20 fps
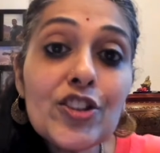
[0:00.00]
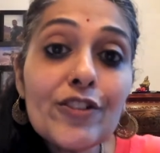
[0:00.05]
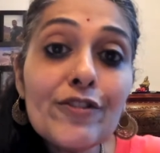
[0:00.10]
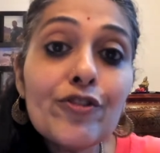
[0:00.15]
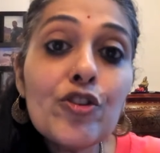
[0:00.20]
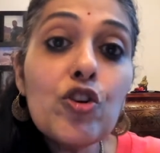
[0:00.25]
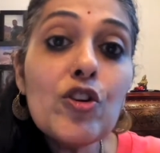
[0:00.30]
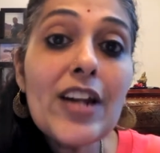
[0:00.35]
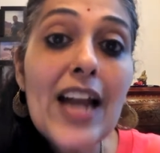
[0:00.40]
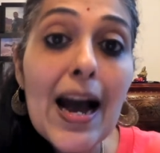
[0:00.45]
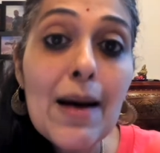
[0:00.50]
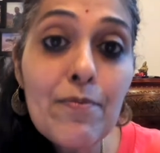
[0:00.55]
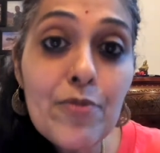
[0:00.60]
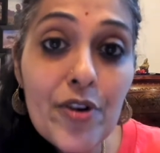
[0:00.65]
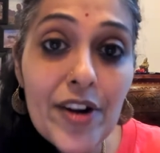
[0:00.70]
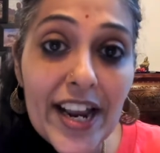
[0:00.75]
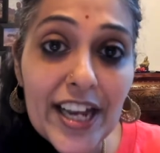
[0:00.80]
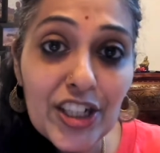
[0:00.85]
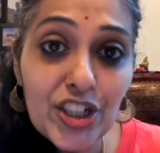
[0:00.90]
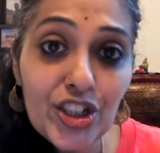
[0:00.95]
of
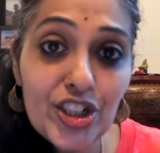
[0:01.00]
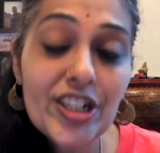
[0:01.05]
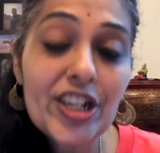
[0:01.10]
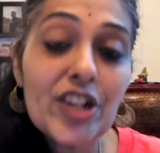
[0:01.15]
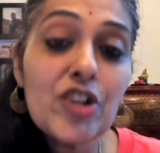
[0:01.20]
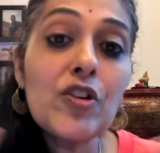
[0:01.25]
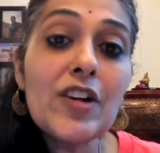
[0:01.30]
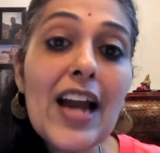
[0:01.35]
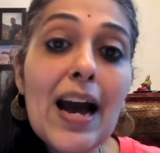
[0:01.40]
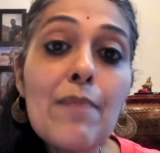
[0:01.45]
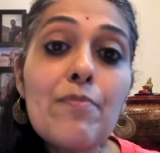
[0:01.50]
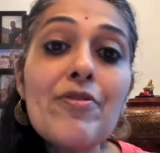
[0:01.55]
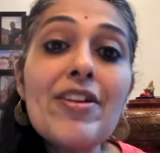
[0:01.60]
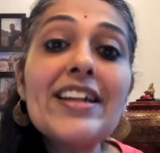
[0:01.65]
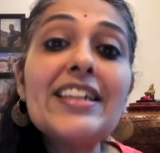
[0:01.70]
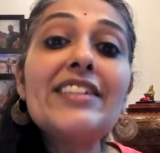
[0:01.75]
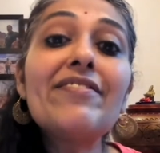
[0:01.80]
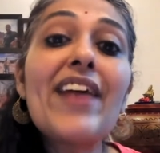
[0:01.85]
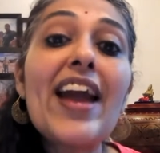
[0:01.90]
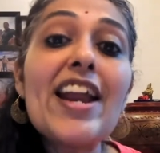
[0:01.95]
collaboration, a
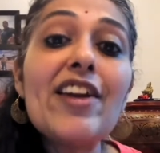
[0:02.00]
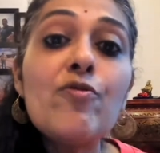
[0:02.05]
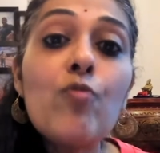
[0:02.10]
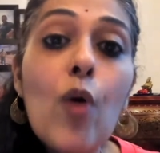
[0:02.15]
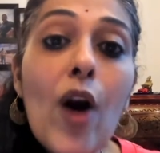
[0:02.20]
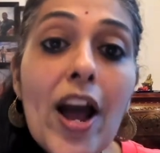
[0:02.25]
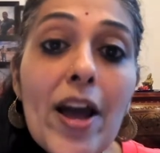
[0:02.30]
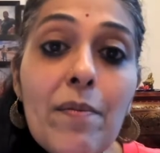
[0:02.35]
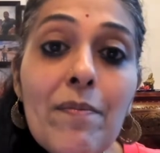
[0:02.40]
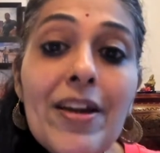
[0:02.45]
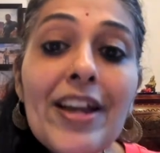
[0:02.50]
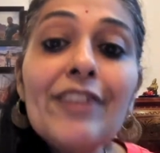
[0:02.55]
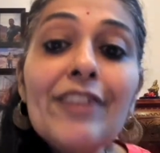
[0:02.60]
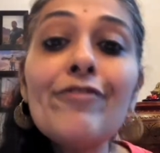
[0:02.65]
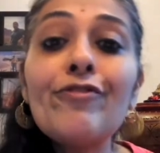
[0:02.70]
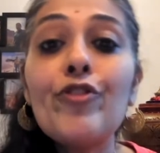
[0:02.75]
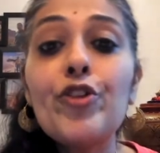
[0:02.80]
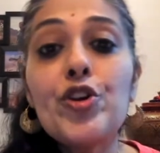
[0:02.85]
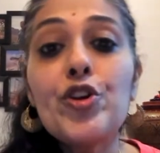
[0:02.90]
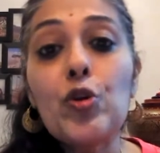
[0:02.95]
collaborative environment
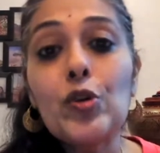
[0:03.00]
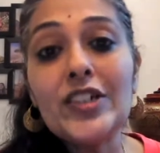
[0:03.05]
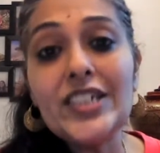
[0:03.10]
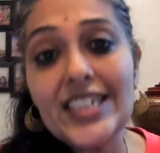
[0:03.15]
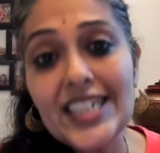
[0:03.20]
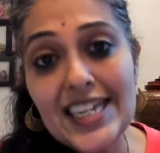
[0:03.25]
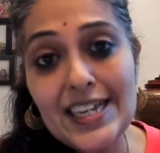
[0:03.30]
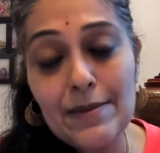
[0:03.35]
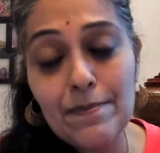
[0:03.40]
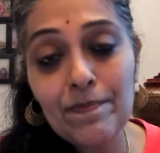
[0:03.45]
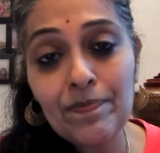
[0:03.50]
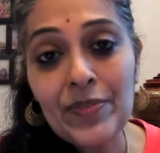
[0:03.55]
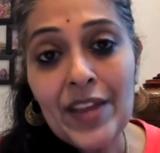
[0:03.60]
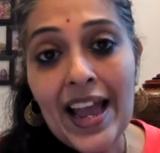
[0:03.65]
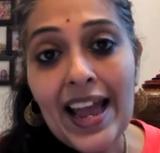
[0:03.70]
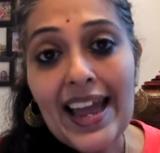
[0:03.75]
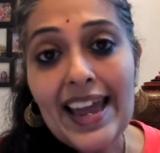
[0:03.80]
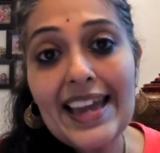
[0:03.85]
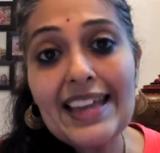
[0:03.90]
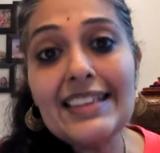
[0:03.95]
for your team
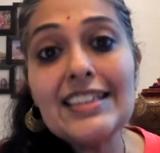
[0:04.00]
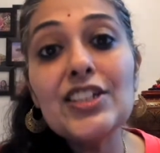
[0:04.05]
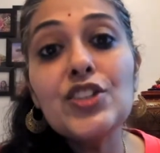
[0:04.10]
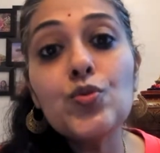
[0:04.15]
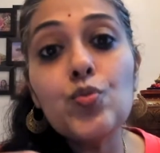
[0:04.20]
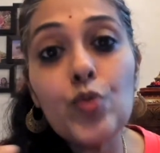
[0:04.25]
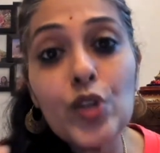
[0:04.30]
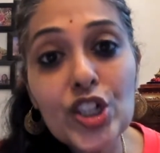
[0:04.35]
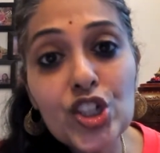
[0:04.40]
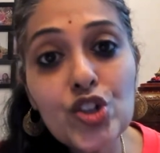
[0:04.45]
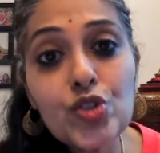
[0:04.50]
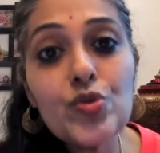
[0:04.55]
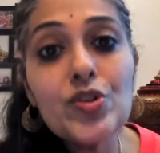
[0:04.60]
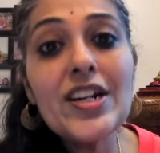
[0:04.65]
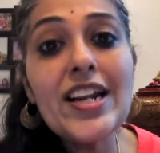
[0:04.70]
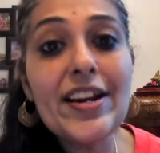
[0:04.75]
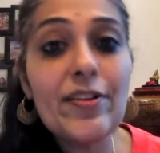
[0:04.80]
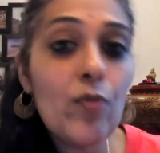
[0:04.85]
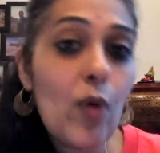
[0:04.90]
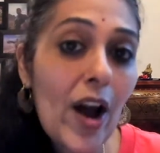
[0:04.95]
in this virtual
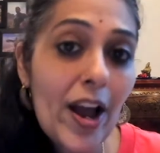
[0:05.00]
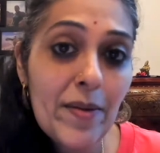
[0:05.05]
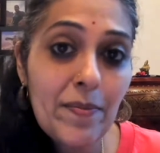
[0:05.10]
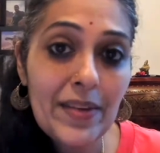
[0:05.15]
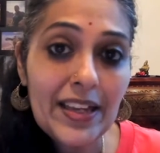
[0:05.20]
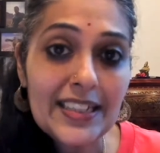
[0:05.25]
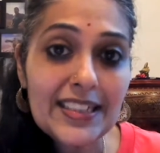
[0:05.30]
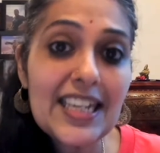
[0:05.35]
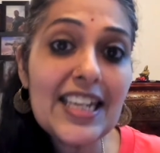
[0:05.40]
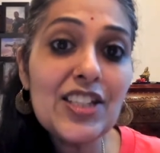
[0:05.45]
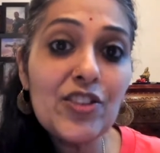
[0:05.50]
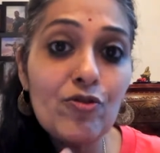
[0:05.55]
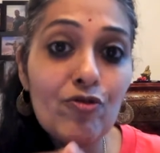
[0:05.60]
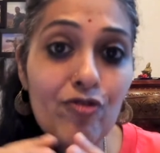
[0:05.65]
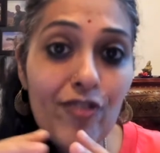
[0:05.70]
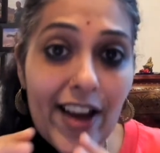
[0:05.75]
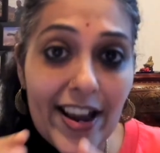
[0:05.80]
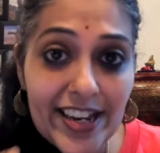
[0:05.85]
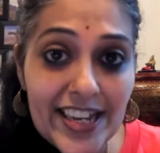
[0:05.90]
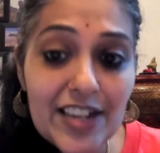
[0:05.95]
environment is
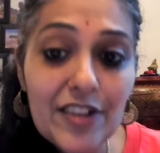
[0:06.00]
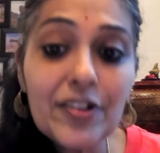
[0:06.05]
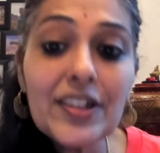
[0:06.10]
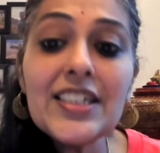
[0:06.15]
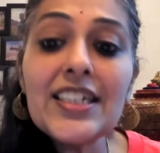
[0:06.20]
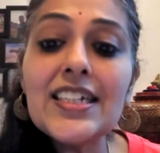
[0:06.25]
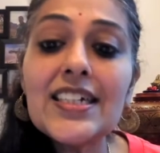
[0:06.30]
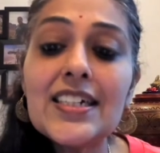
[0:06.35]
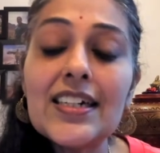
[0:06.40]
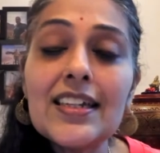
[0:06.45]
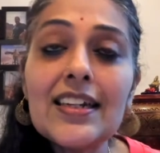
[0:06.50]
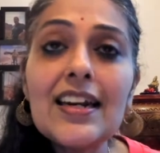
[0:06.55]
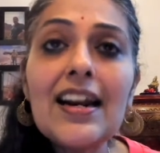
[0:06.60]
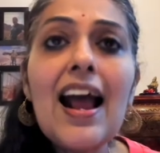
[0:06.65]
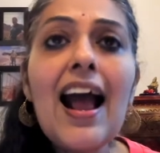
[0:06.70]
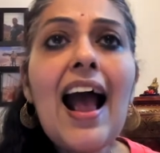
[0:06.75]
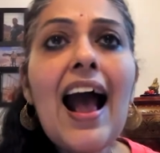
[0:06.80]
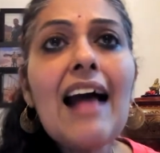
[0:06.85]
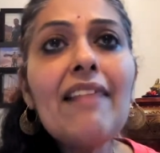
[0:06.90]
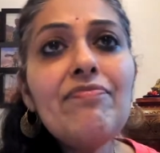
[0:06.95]
very critical.
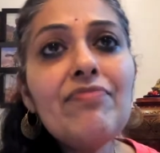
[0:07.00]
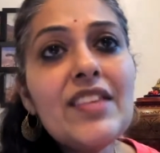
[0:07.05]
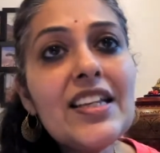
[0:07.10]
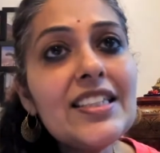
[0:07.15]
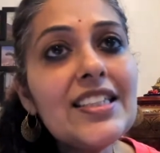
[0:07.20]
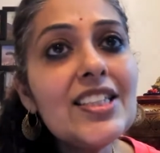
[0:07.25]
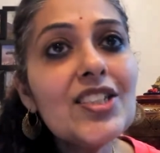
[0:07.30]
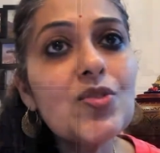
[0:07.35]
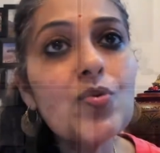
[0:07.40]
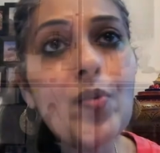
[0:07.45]
And this is